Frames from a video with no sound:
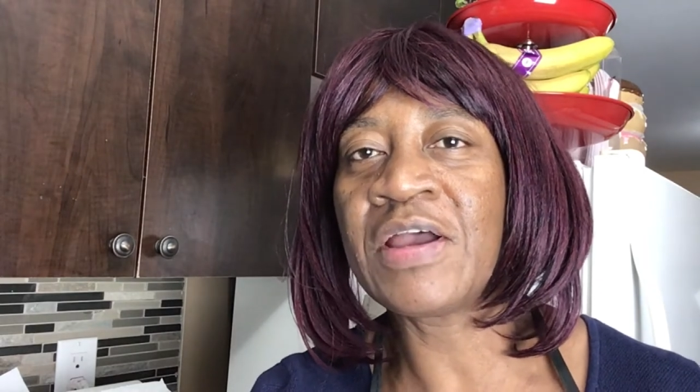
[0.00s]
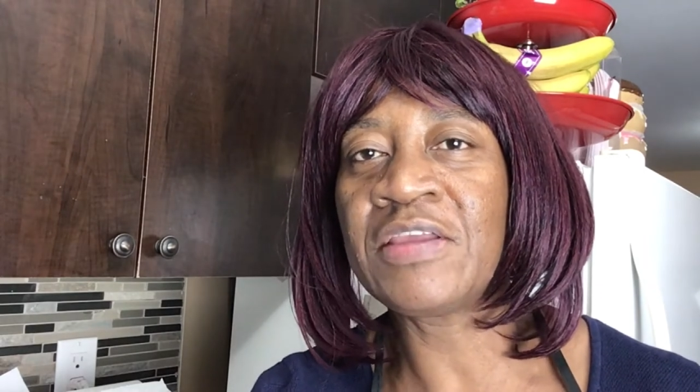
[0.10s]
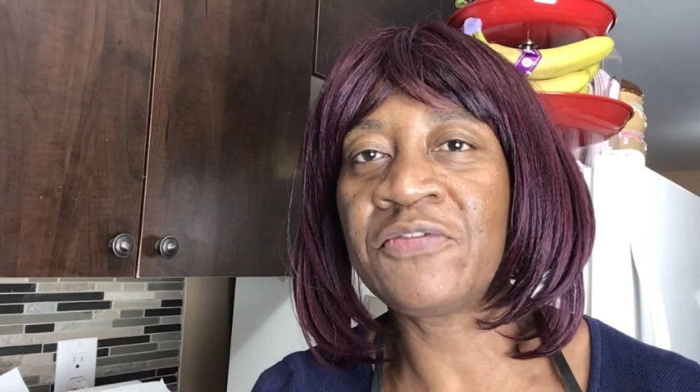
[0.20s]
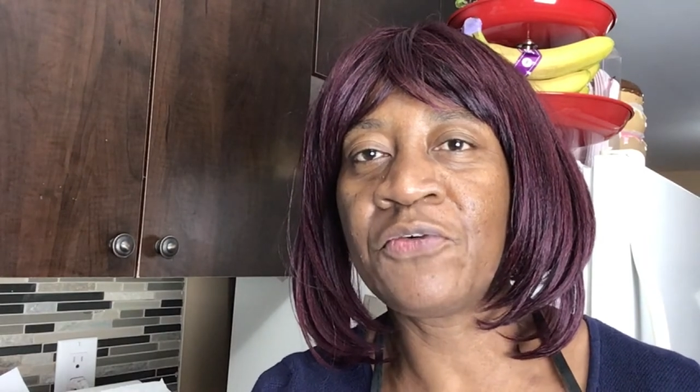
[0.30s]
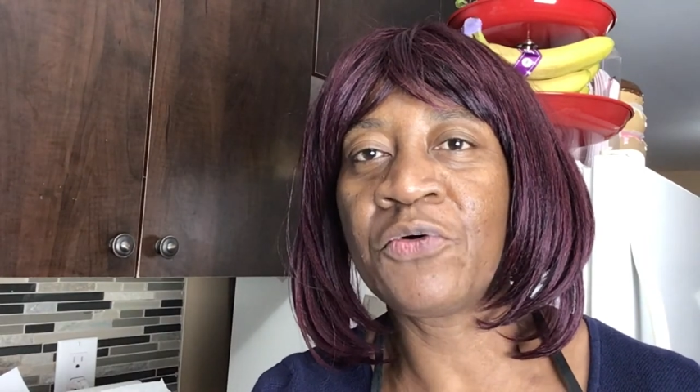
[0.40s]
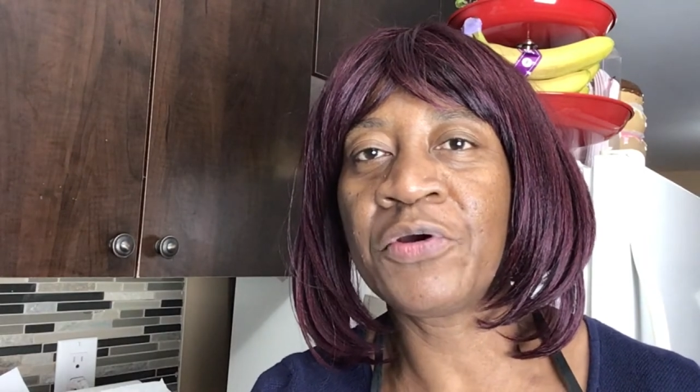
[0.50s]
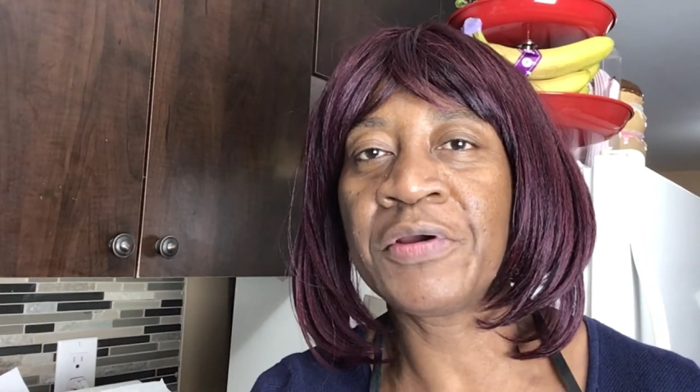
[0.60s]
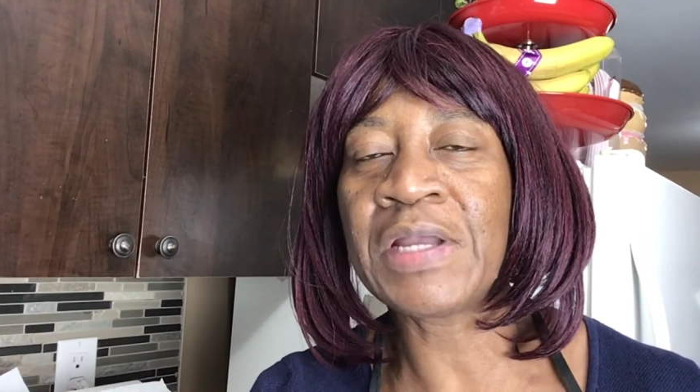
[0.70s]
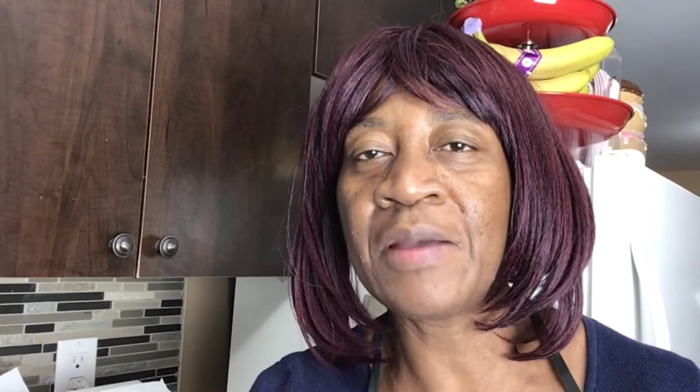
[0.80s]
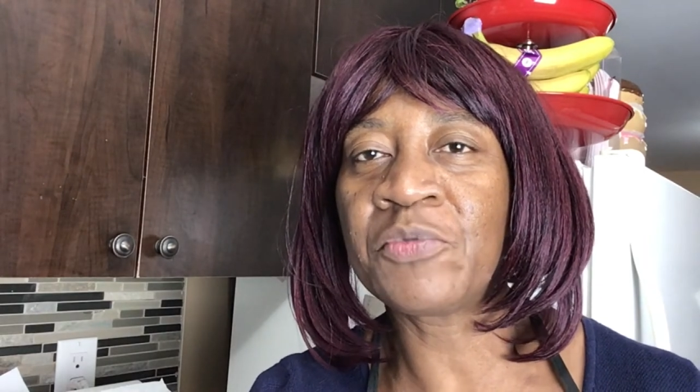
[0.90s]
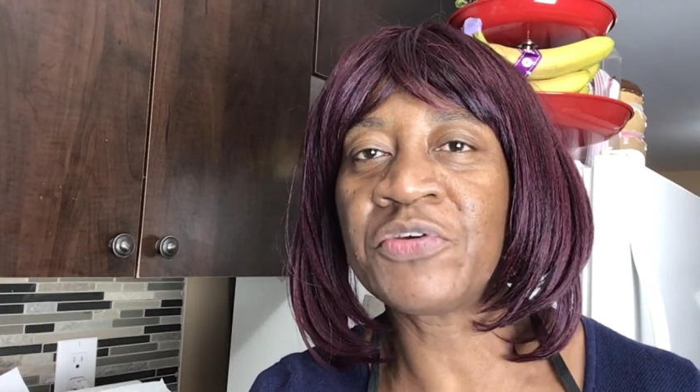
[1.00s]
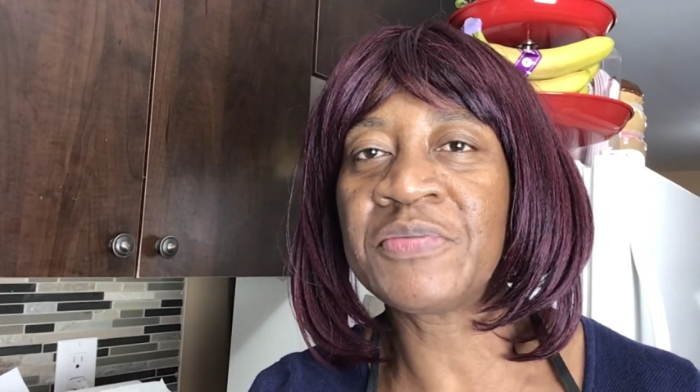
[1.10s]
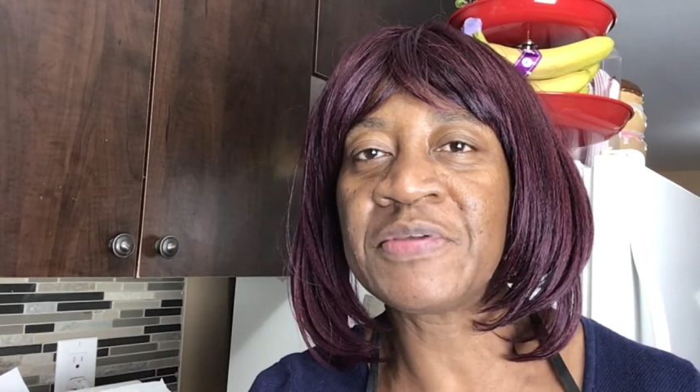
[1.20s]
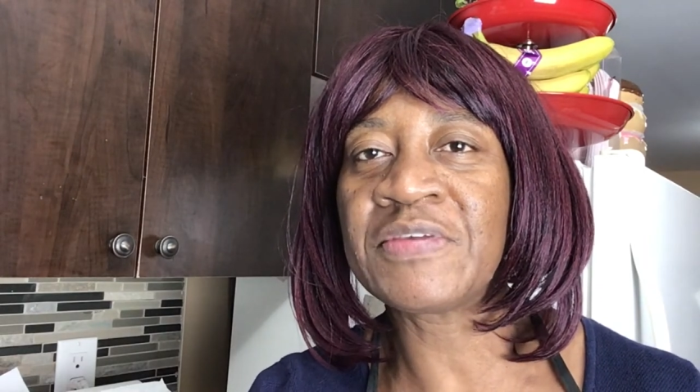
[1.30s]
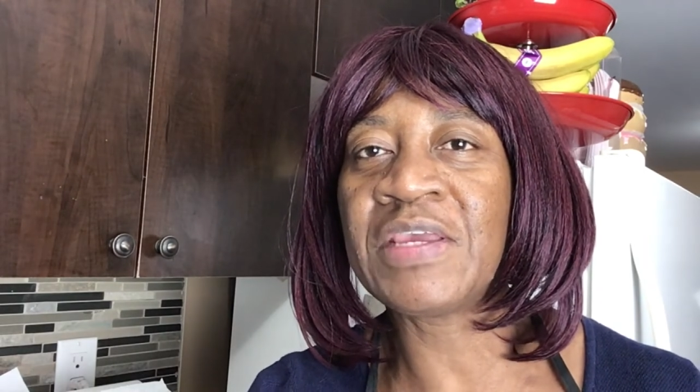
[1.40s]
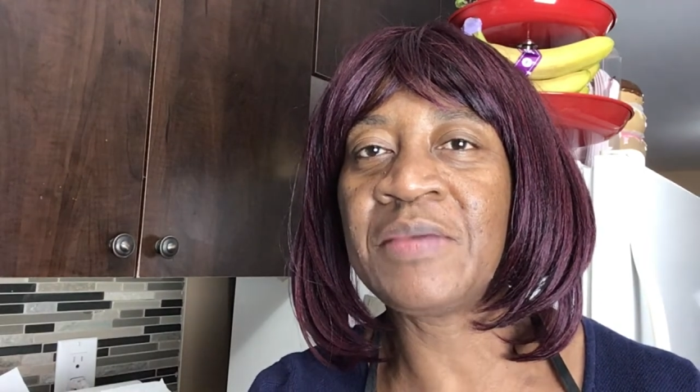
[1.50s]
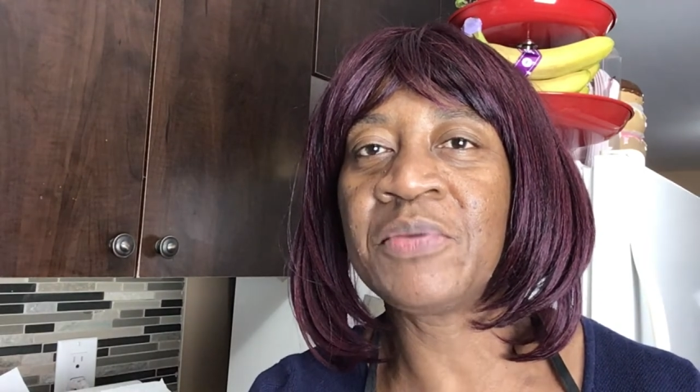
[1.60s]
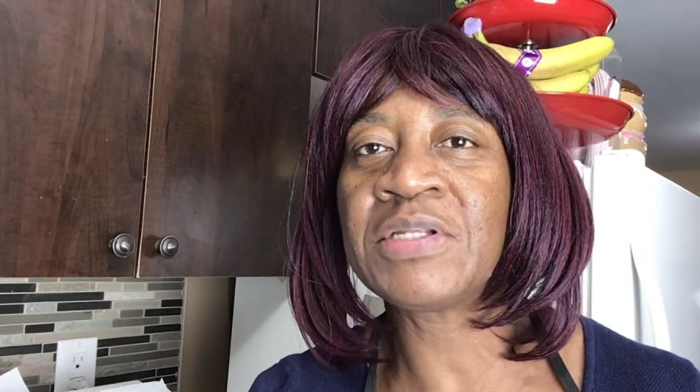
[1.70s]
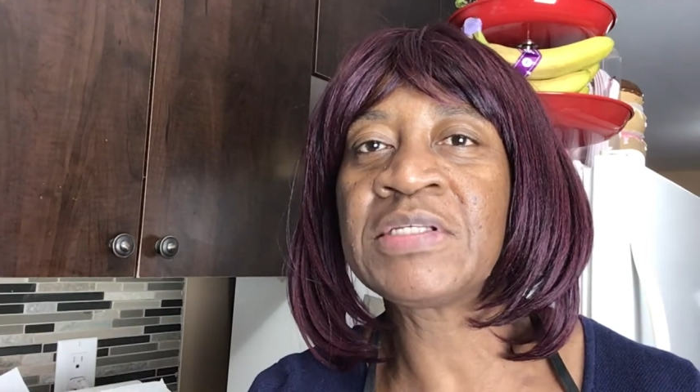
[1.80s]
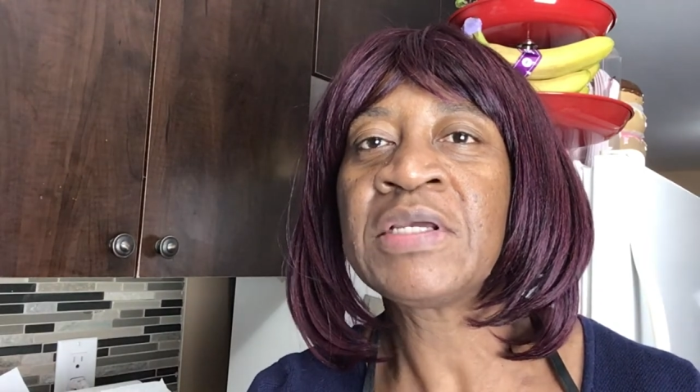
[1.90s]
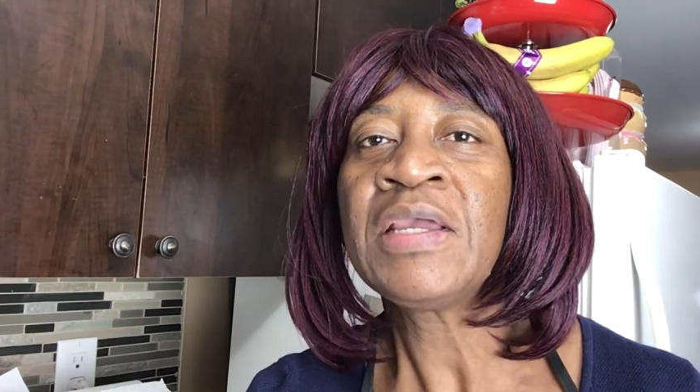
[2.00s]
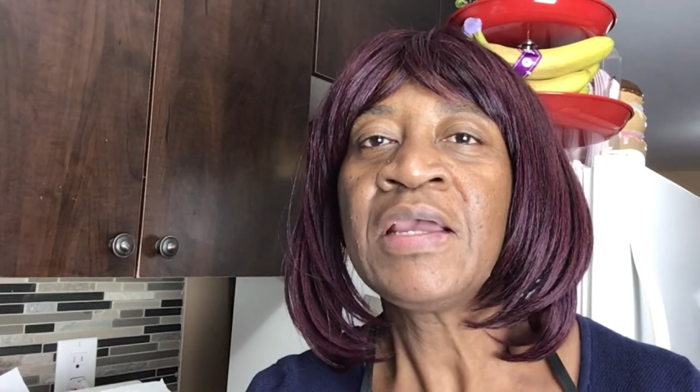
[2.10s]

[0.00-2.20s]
guys for Christmas cake, but